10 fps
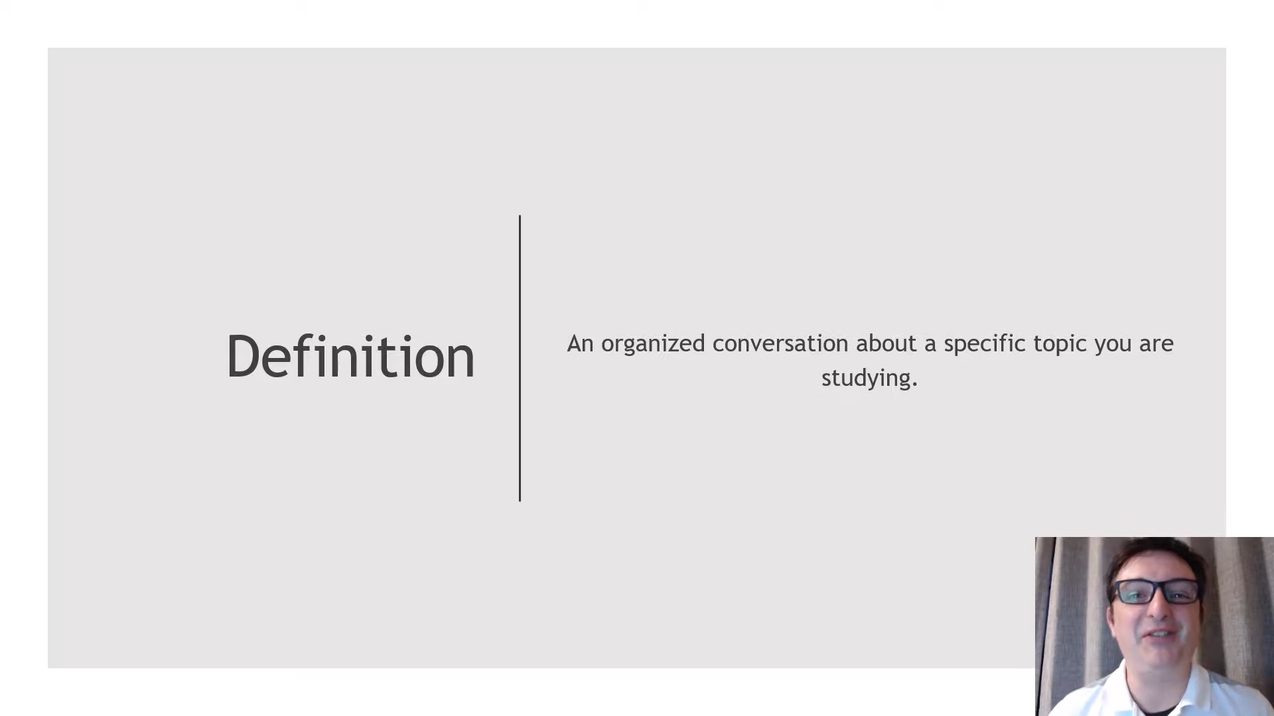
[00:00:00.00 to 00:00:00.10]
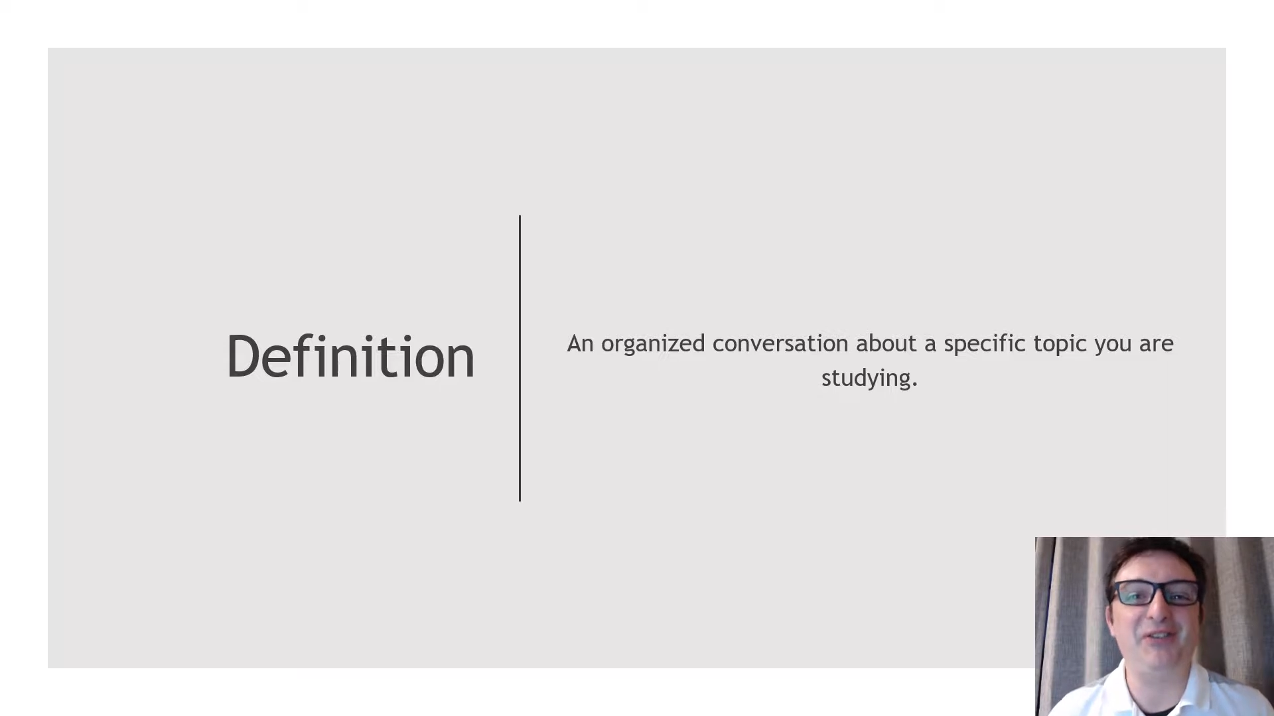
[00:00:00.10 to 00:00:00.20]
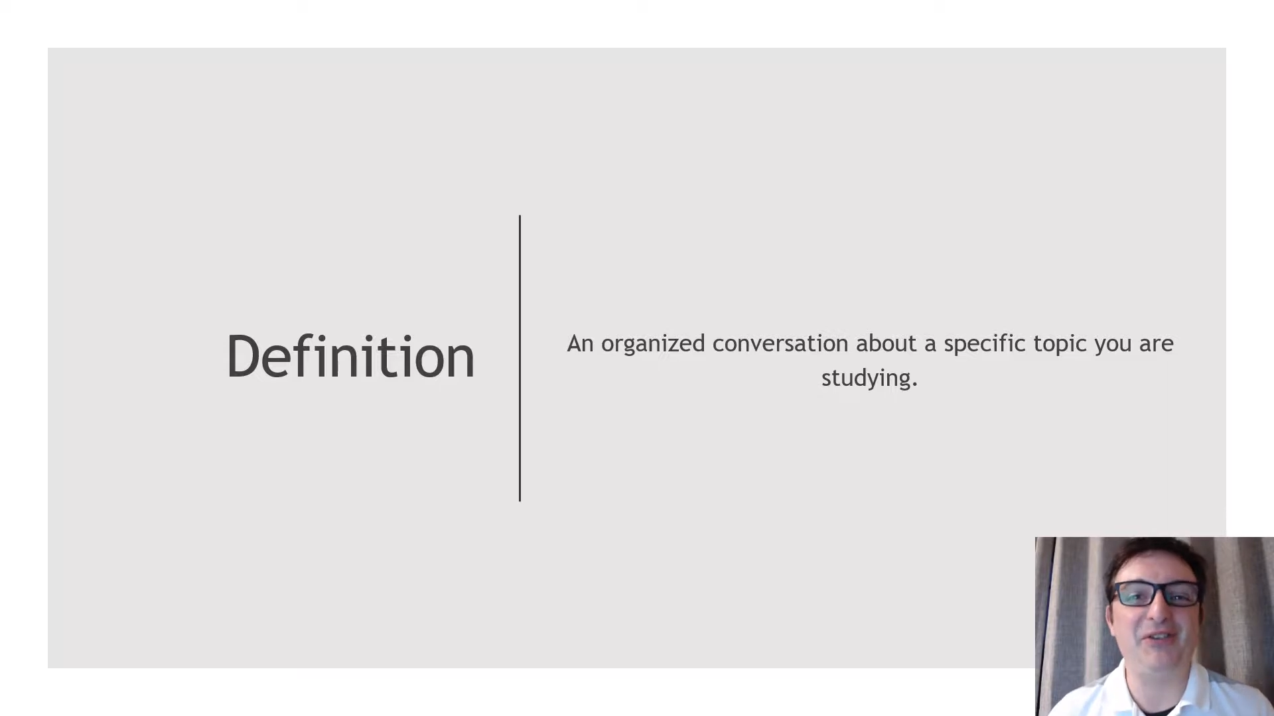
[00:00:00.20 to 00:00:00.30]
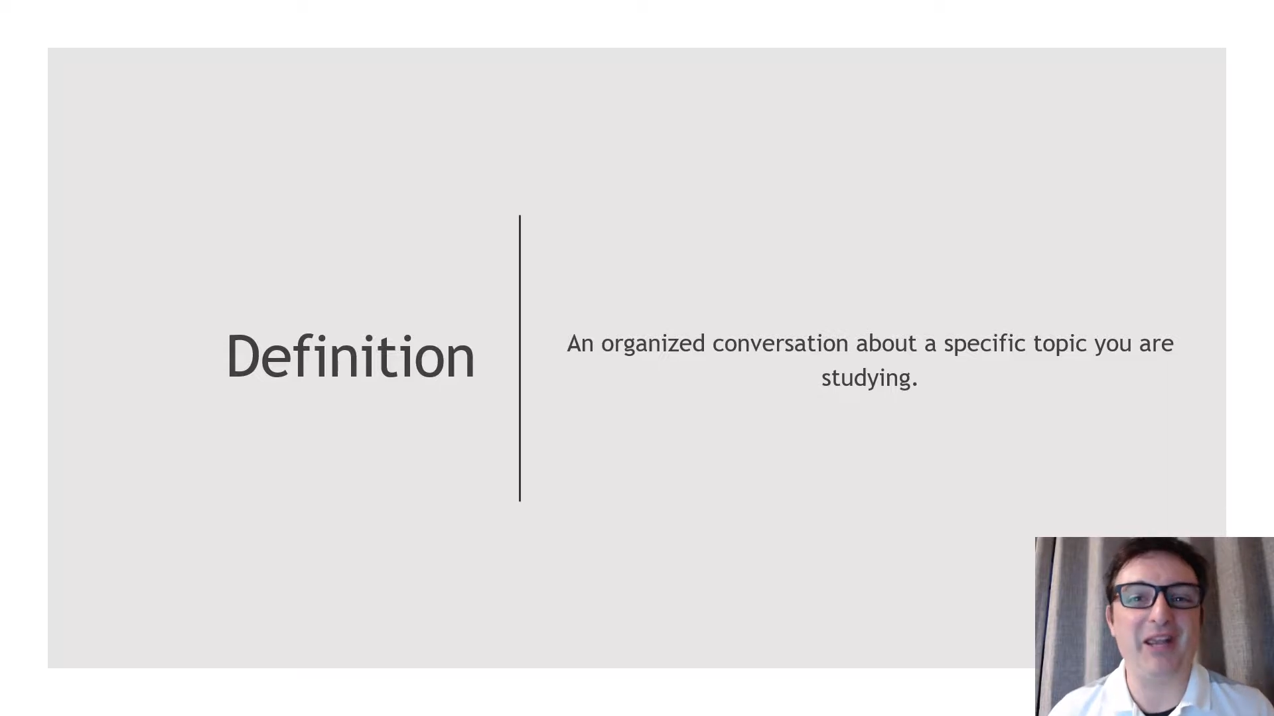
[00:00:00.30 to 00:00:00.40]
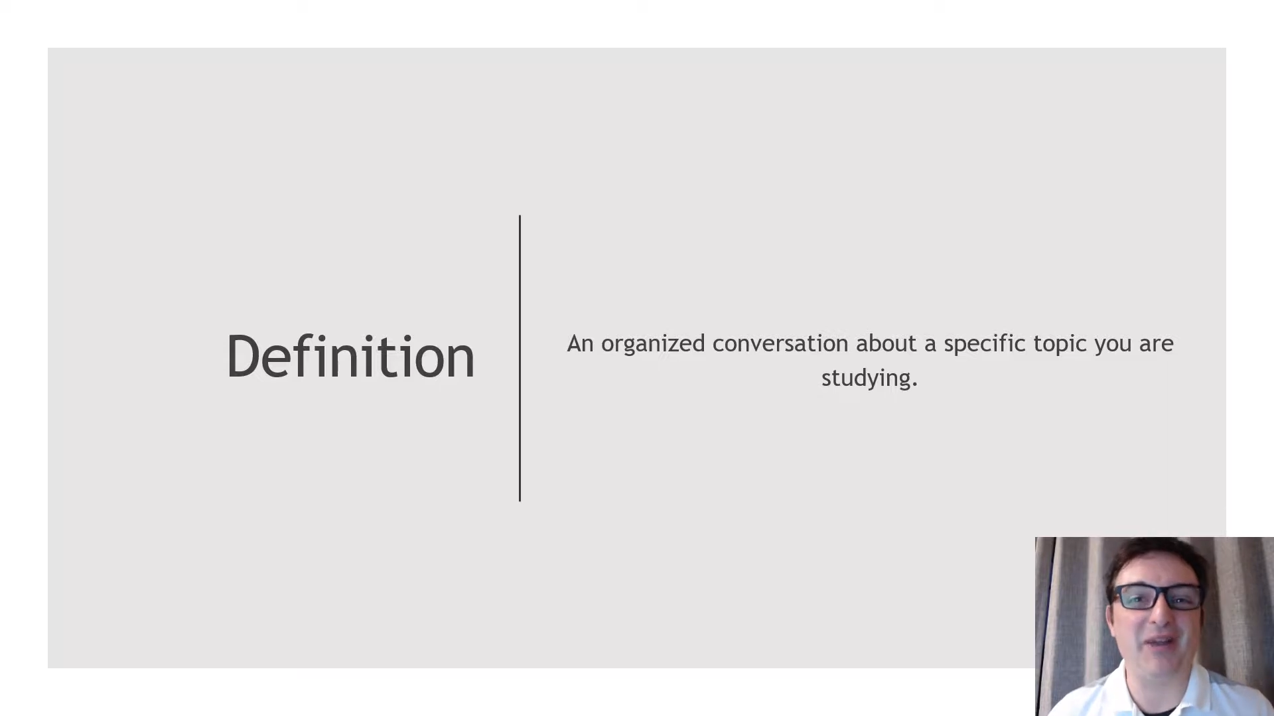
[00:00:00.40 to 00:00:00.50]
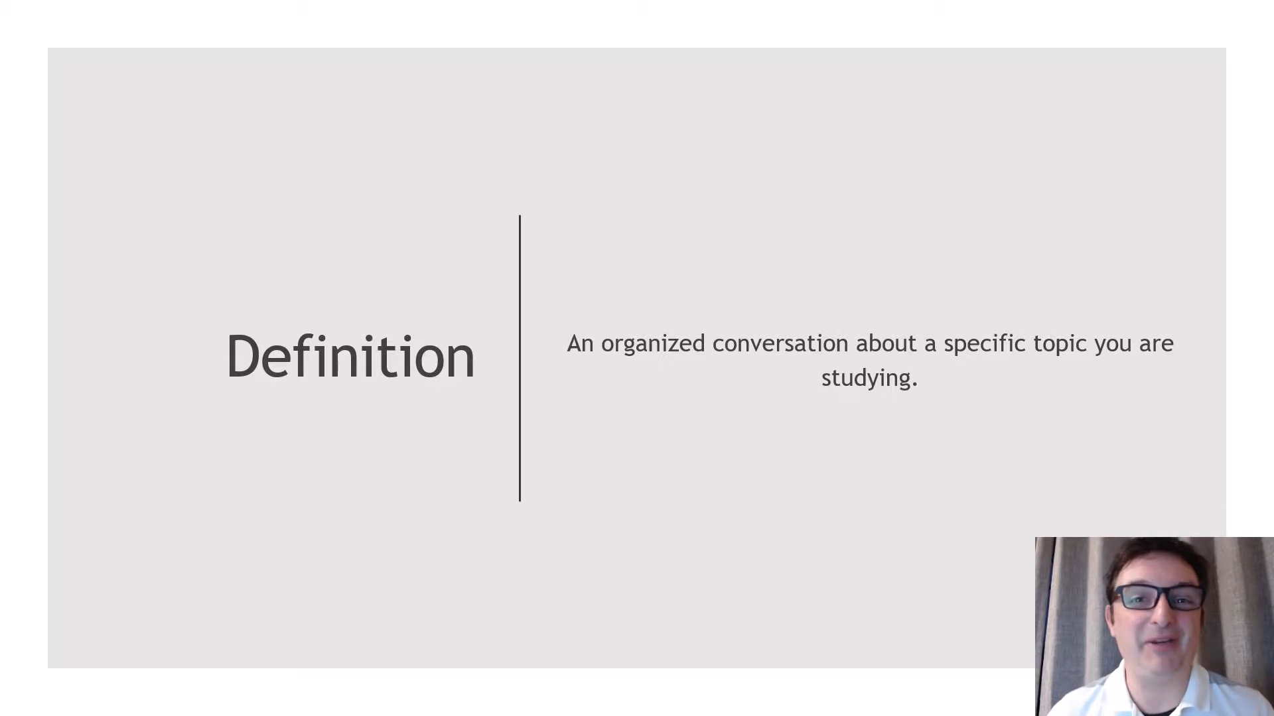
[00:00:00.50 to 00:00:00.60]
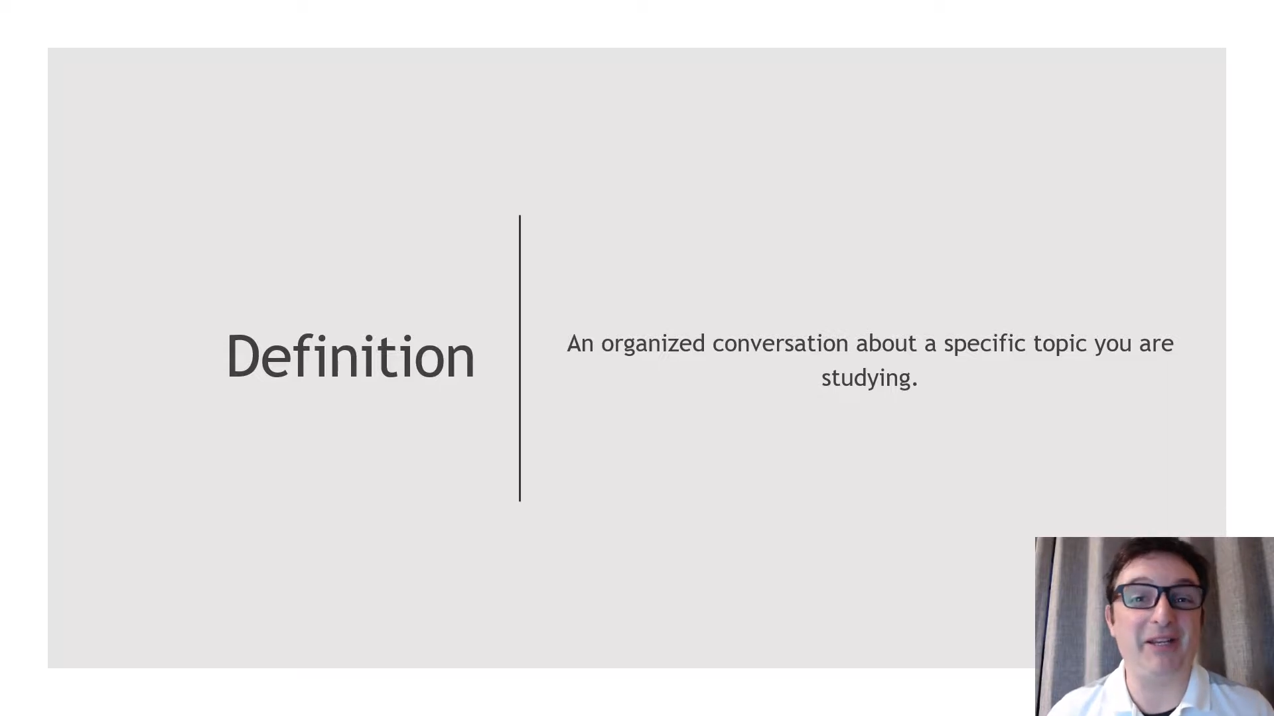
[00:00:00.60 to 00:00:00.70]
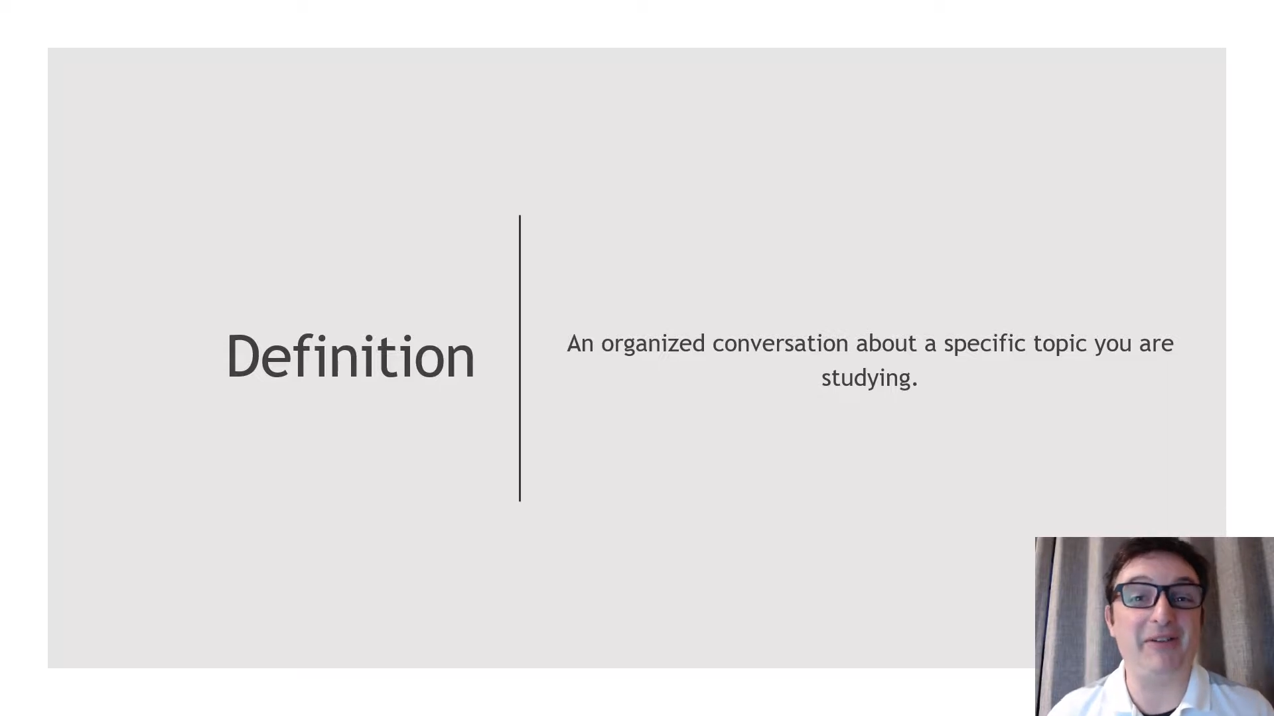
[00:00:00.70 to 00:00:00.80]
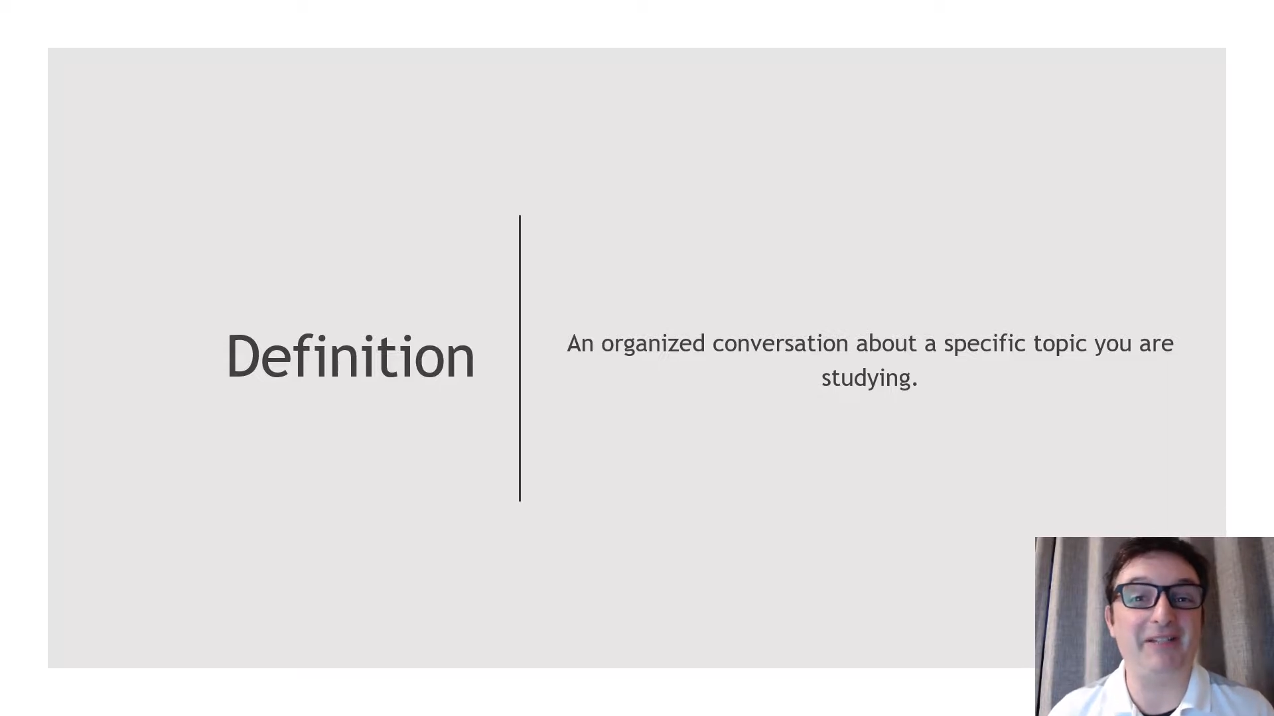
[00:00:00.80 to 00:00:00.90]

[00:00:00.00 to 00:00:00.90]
to how we're going